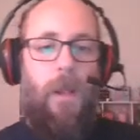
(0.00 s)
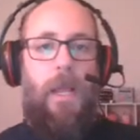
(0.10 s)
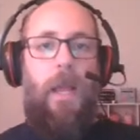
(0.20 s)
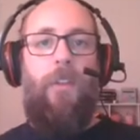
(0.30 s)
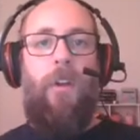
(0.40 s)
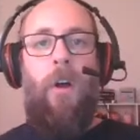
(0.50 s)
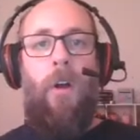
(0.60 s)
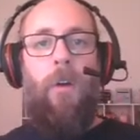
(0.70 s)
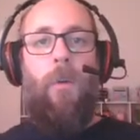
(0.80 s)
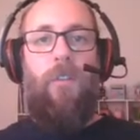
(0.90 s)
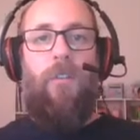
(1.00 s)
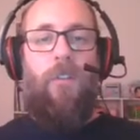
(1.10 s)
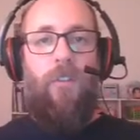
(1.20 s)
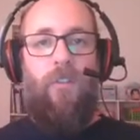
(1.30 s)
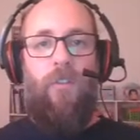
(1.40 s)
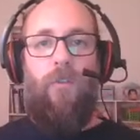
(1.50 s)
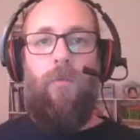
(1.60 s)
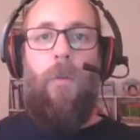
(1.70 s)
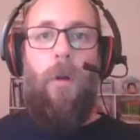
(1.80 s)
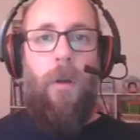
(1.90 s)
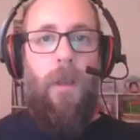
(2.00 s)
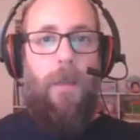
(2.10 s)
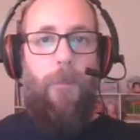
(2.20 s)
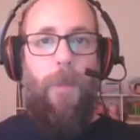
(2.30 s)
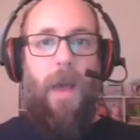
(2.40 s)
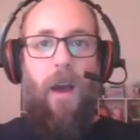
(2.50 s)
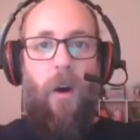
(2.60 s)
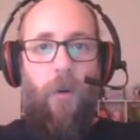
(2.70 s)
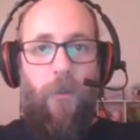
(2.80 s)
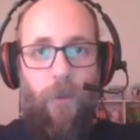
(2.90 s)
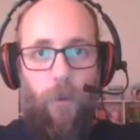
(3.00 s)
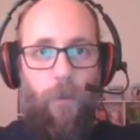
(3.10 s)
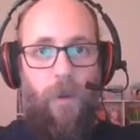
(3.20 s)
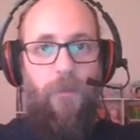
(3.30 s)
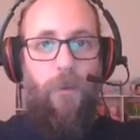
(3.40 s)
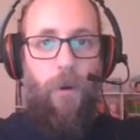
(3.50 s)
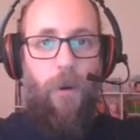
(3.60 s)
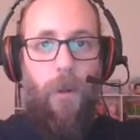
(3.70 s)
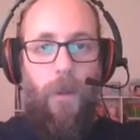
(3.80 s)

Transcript: And the Congo is such a strong and powerful river.